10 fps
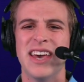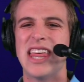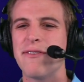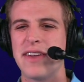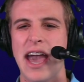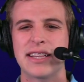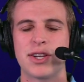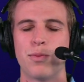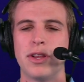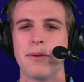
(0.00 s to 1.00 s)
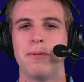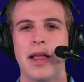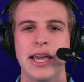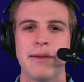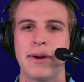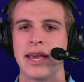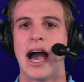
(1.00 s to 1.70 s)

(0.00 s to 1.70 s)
They've yet to really play anybody